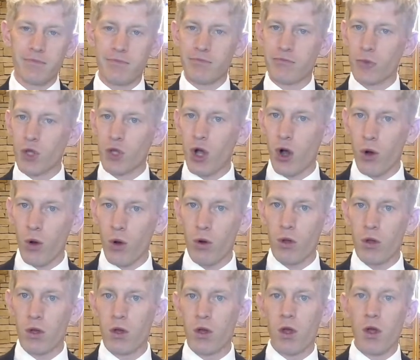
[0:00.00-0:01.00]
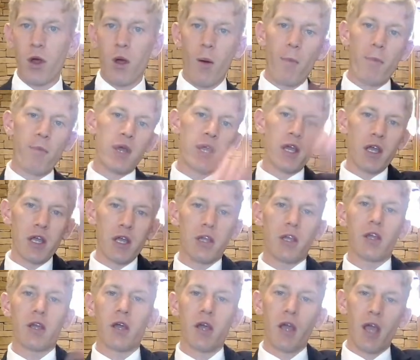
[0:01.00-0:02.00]
No.
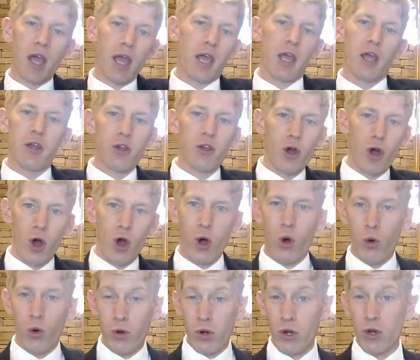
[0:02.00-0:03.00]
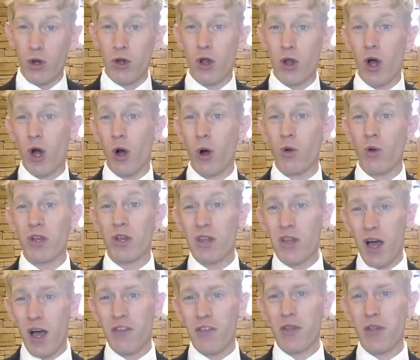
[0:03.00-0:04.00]
Big and oh, no.
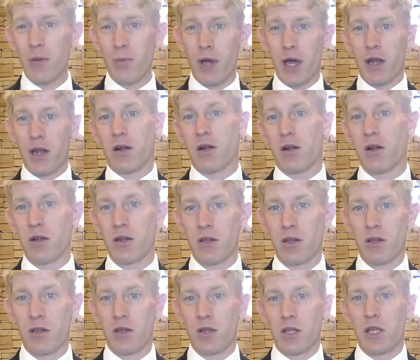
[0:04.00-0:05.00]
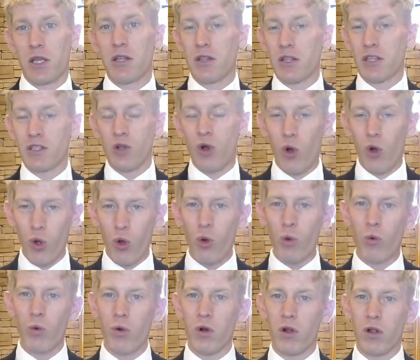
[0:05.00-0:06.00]
Nothing better in this
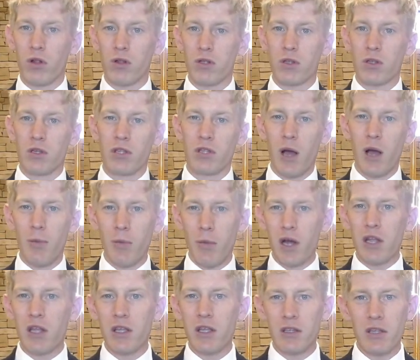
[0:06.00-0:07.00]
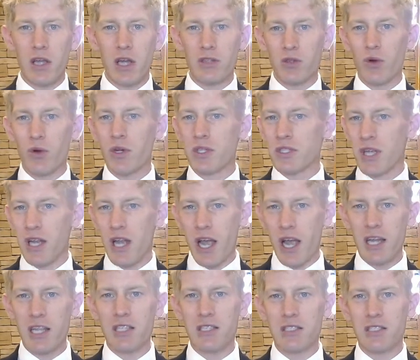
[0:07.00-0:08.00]
whole world. Not money, not toys, not
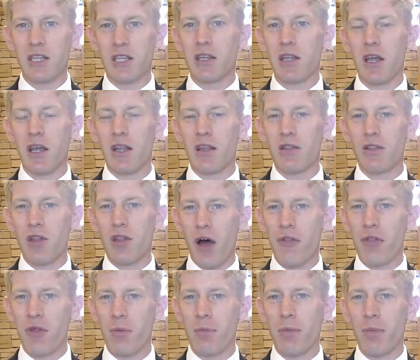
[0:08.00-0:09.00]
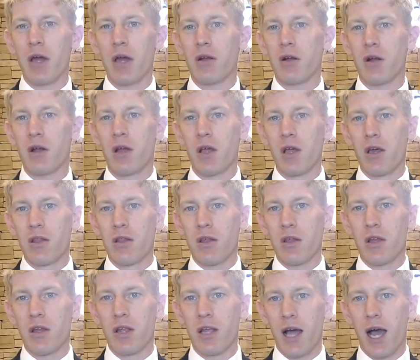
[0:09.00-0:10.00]
any sin, Nothing better
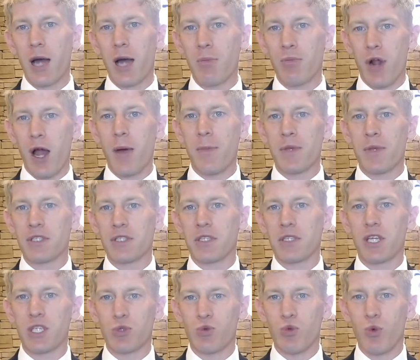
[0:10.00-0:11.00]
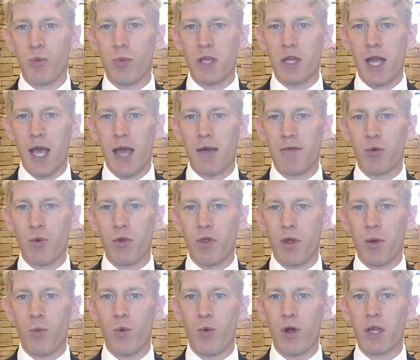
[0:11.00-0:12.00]
than God promising us we'll be in heaven with
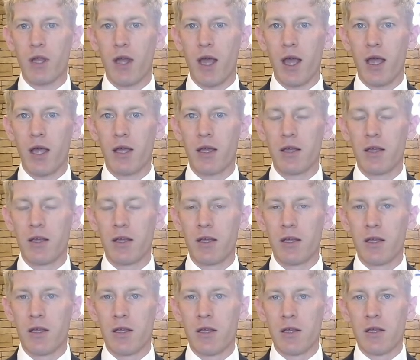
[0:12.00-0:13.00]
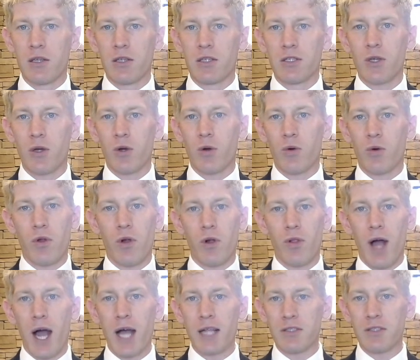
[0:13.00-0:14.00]
Him one day. So there are
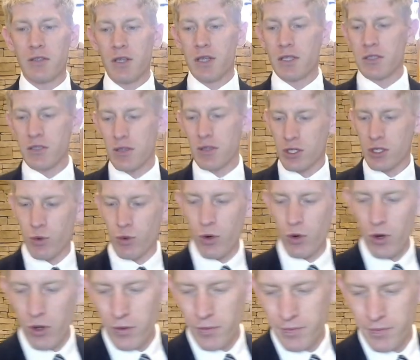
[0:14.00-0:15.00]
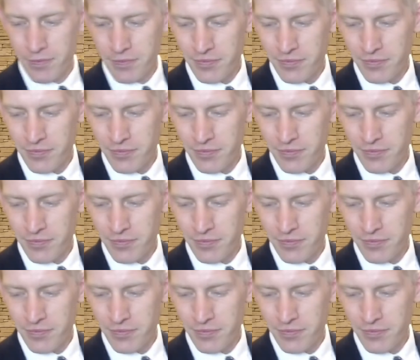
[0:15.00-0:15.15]
lots of things in this world